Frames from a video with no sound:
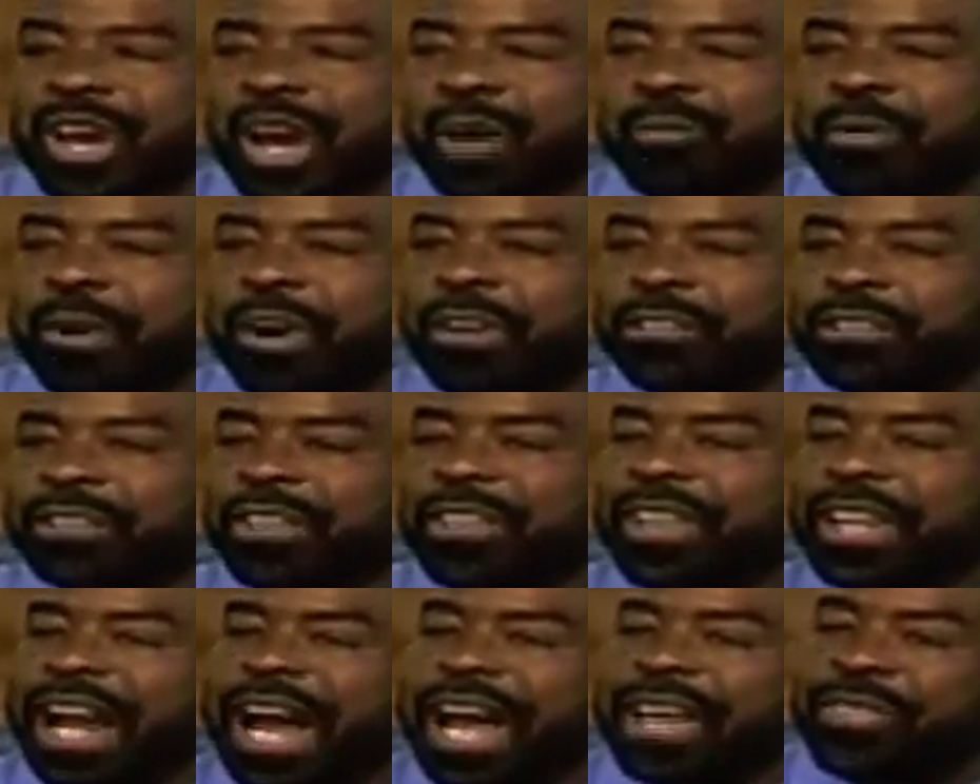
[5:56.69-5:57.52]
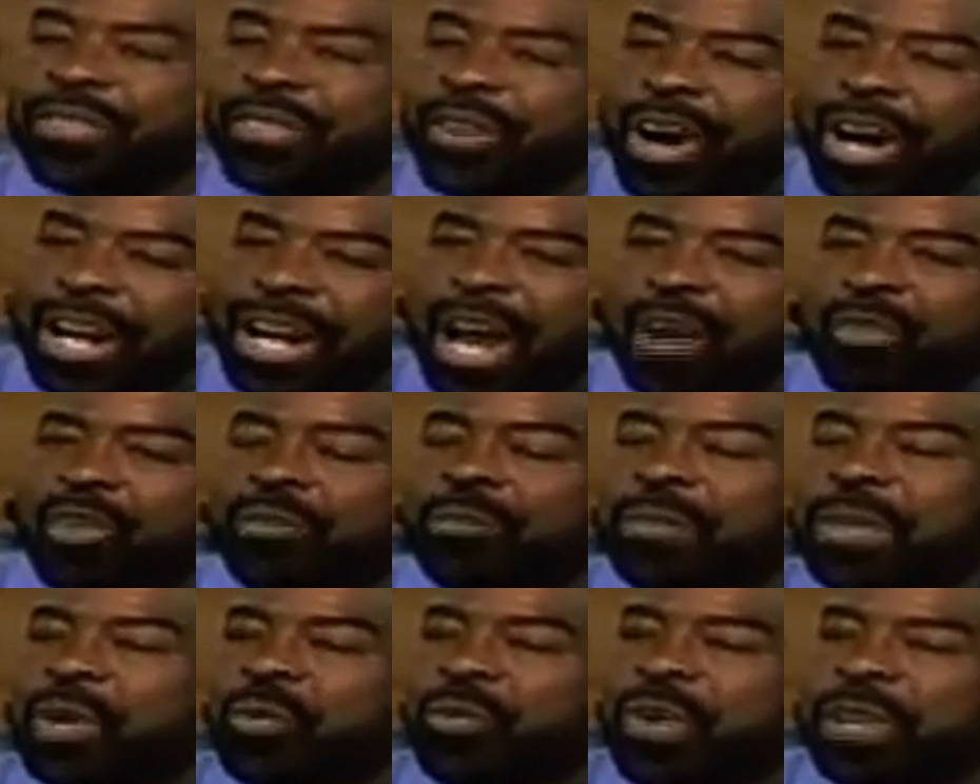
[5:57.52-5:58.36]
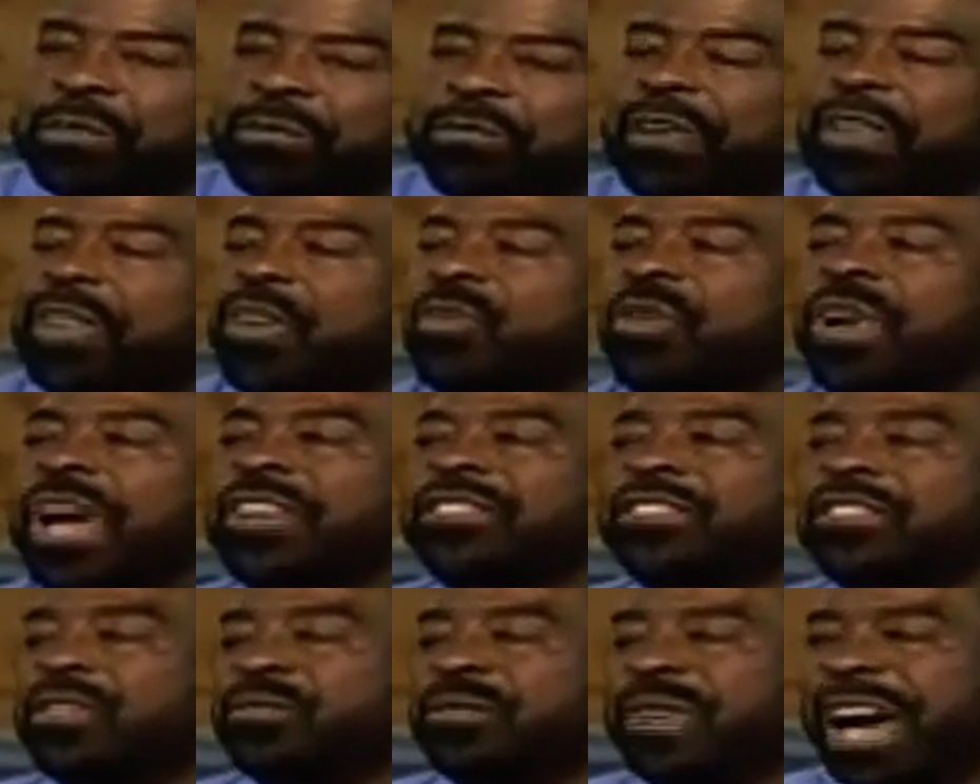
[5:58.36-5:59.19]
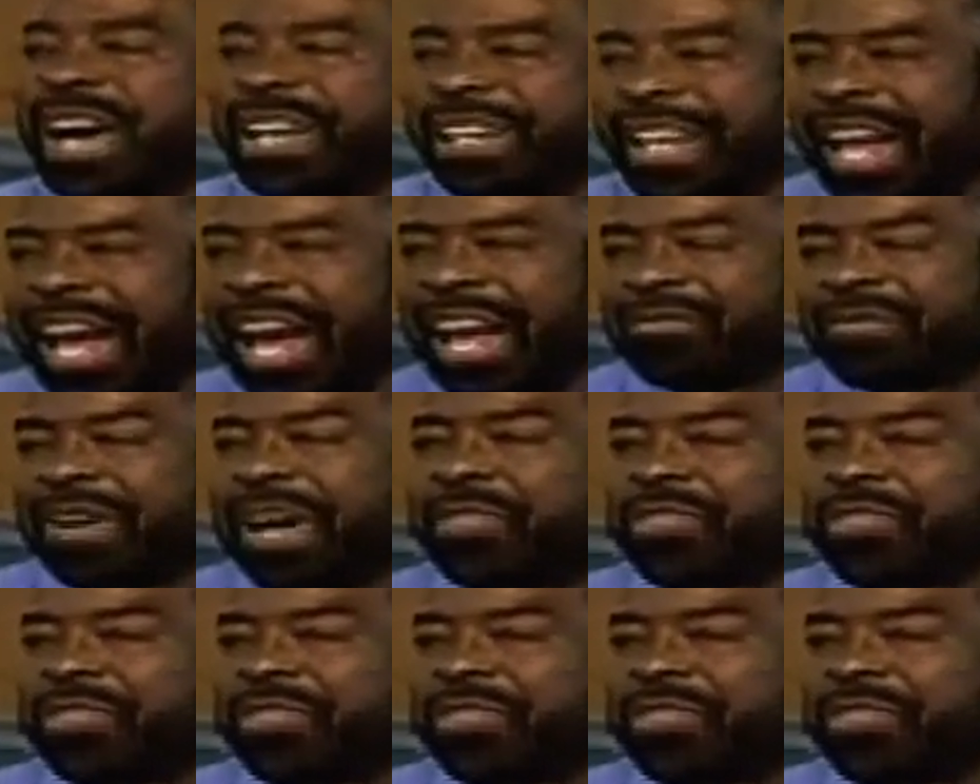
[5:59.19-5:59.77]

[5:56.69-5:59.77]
A person that I thought I would be with for the rest of my life,